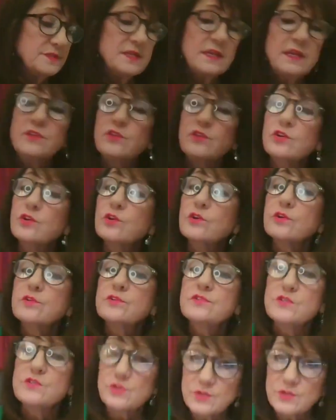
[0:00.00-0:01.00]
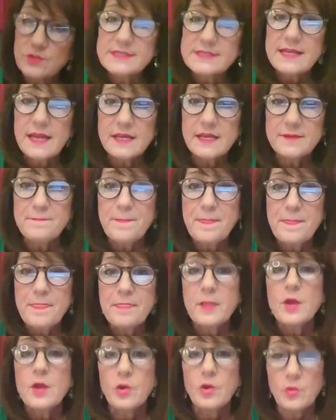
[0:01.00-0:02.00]
was either suicide
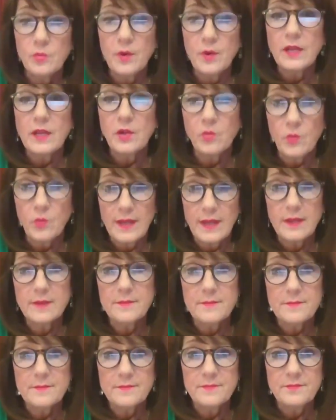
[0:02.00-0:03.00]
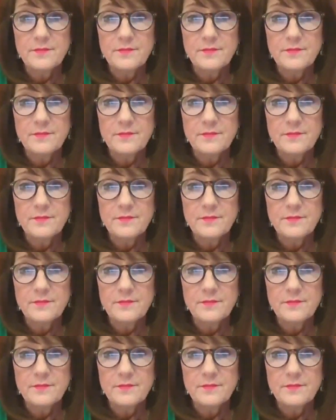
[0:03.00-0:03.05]
or running away.